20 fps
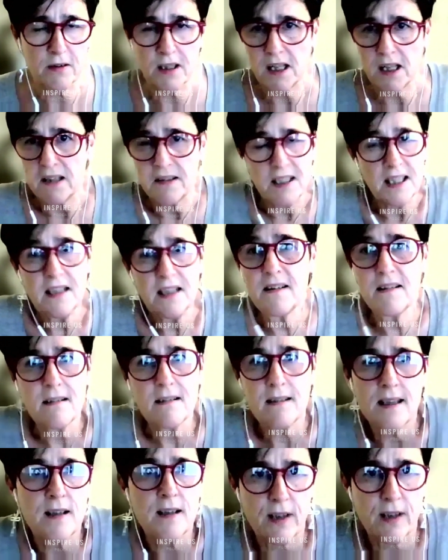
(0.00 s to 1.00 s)
they didn't
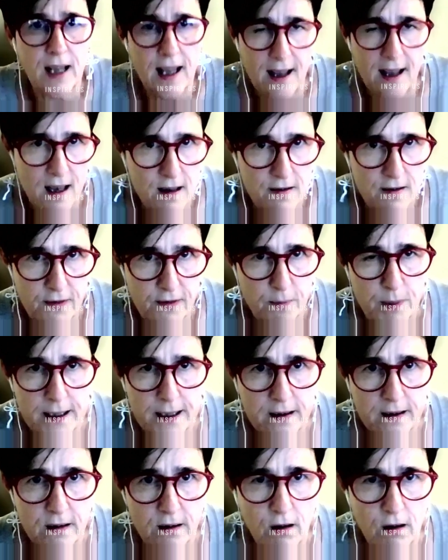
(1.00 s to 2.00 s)
even have a
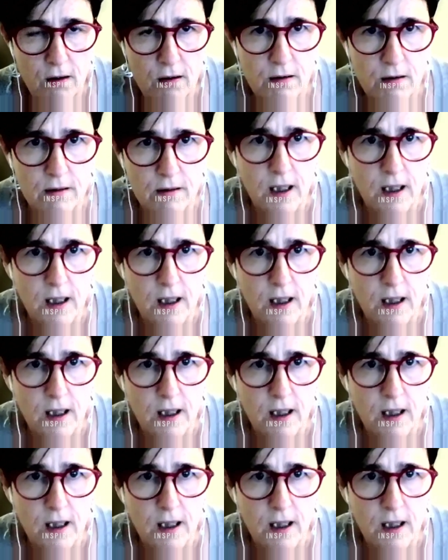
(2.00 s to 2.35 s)
patent law,